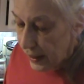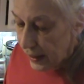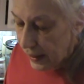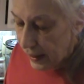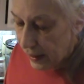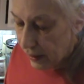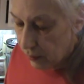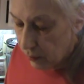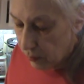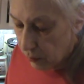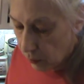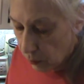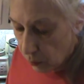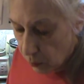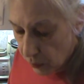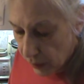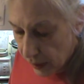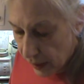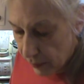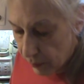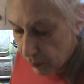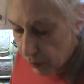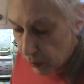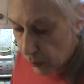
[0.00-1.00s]
And
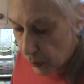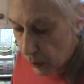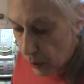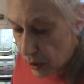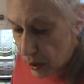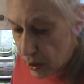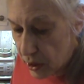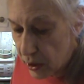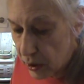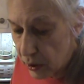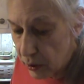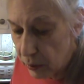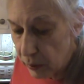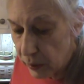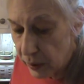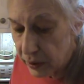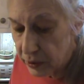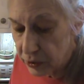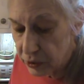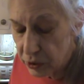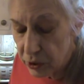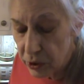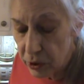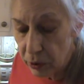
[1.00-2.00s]
what I'm going to do
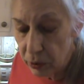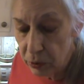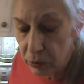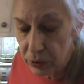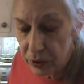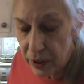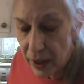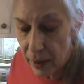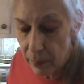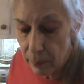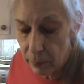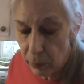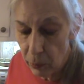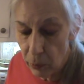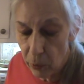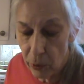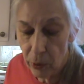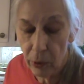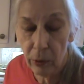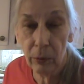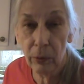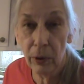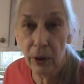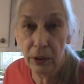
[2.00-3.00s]
is use that
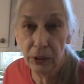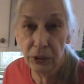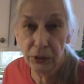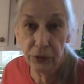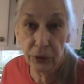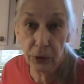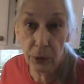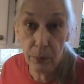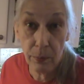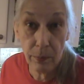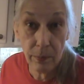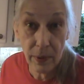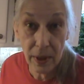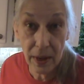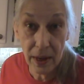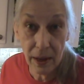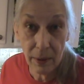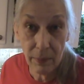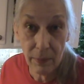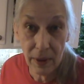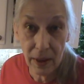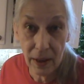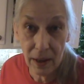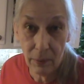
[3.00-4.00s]
pork roast for
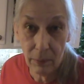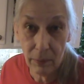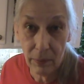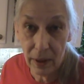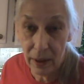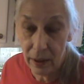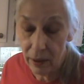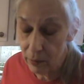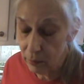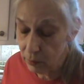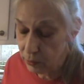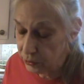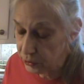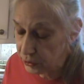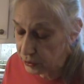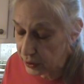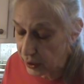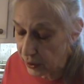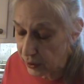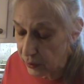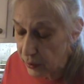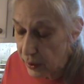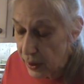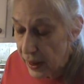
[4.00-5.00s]
many, many meals.
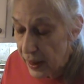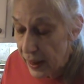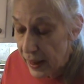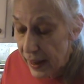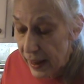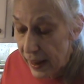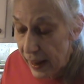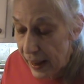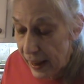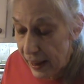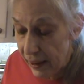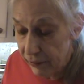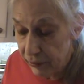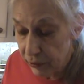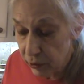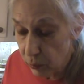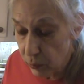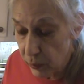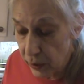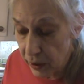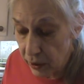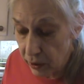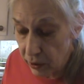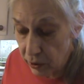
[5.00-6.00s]
So after
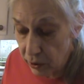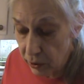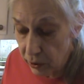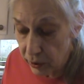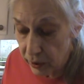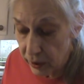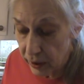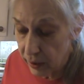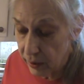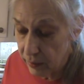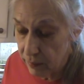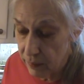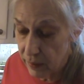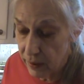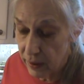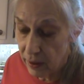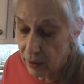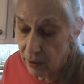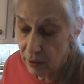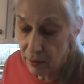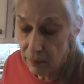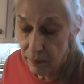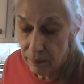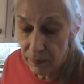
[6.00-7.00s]
we cook it,
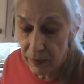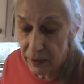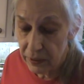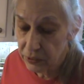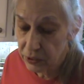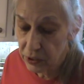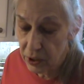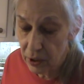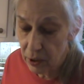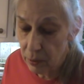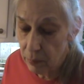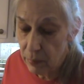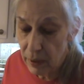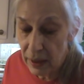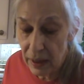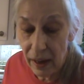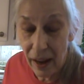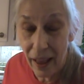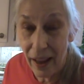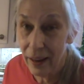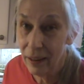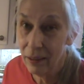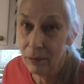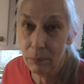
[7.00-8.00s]
uh, it's going to be
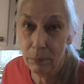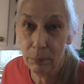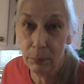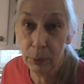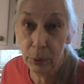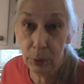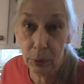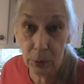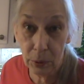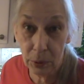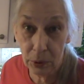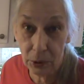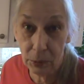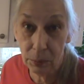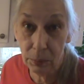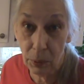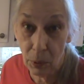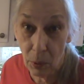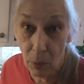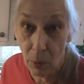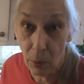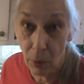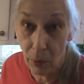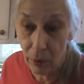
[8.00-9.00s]
like pulled
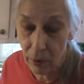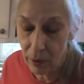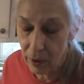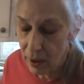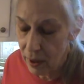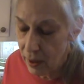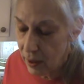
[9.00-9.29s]
pork.